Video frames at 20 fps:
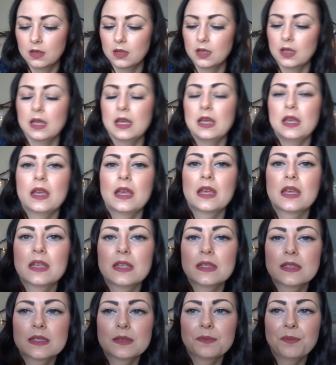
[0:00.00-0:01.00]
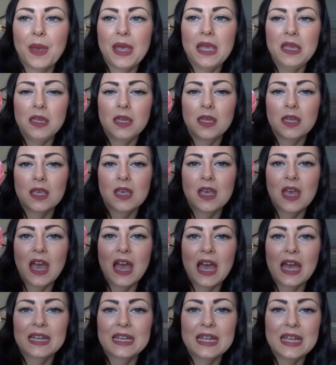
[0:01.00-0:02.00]
it is pink,
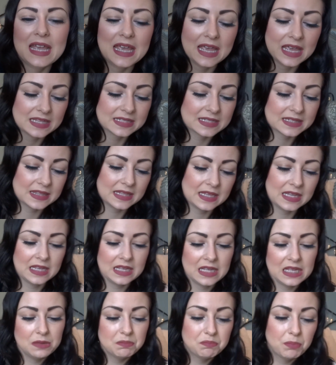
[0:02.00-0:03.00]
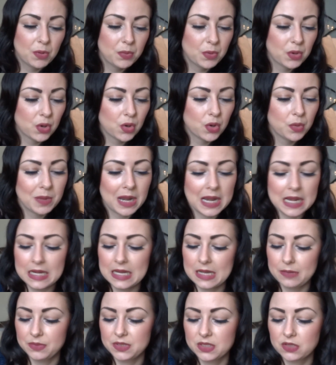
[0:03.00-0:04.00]
and it is the Bubblegum
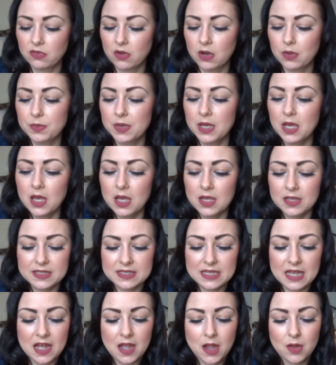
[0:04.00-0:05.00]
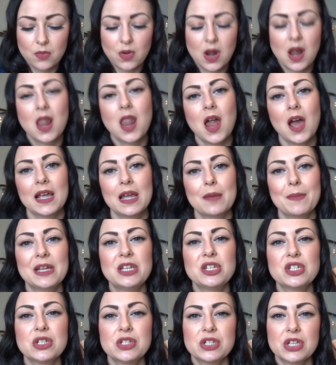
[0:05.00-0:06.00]
Lip Scrub. So like I
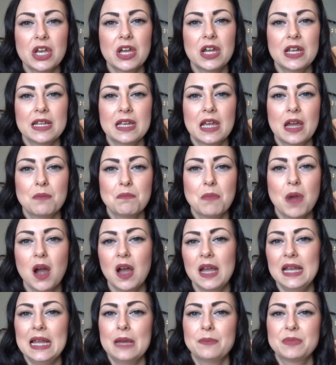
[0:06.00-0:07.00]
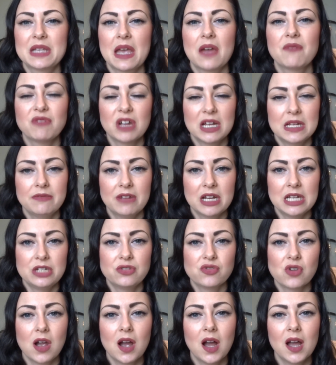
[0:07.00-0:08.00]
mentioned earlier, my lips get really
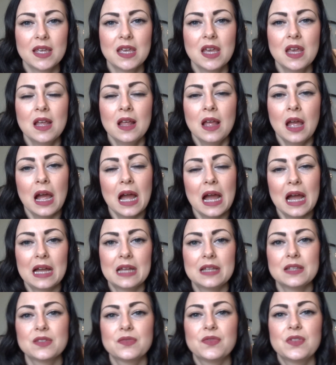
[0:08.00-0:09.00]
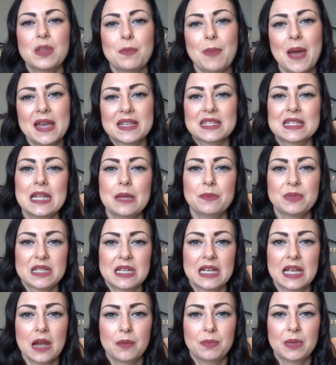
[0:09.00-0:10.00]
dry, and for the best
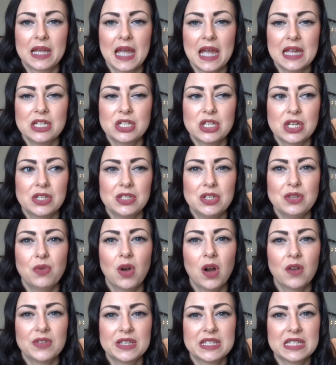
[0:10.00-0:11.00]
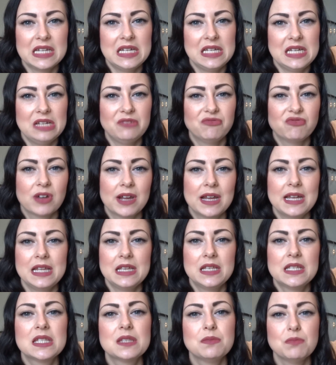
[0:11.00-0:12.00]
lipstick application you obviously need really
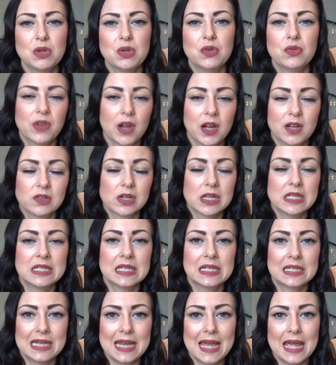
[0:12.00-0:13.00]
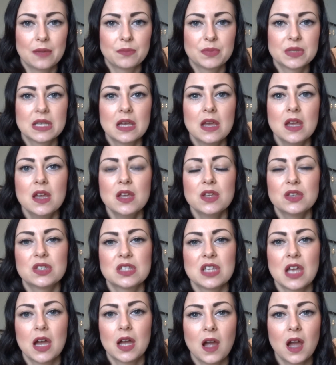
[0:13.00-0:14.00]
smooth hydrated lips.
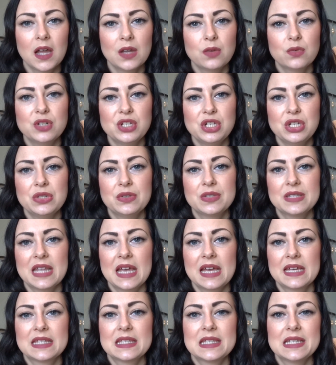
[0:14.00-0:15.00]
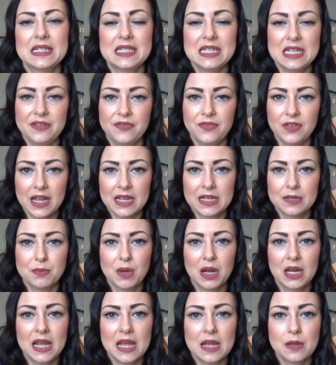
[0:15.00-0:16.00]
So I always use this to deflake
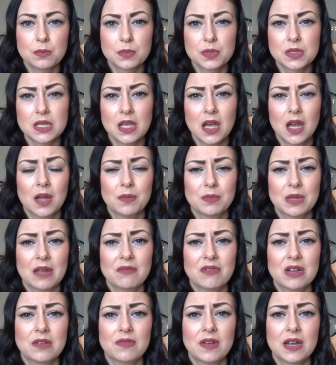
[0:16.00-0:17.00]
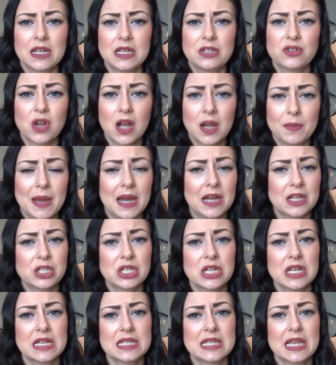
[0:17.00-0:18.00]
my lips, get rid of any dry
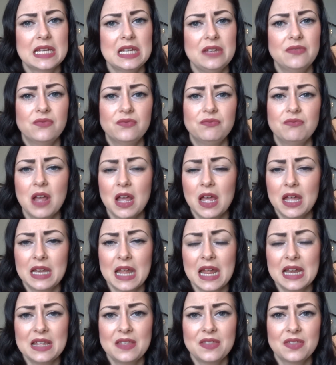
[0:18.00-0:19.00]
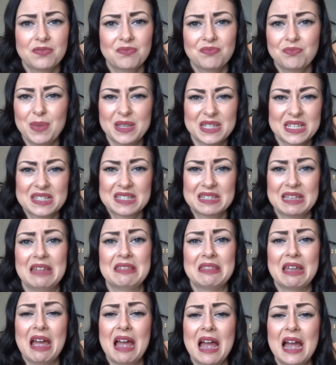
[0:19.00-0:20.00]
patches, any bits of
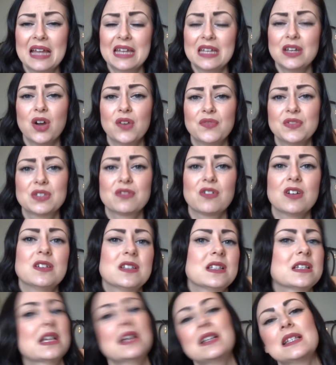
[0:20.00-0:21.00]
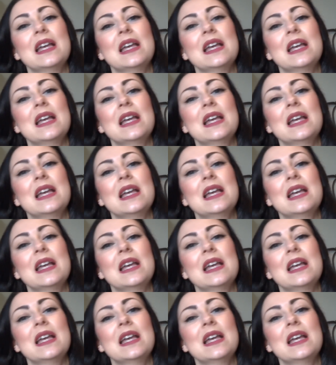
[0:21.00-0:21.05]
skin that are hanging off, as gross as that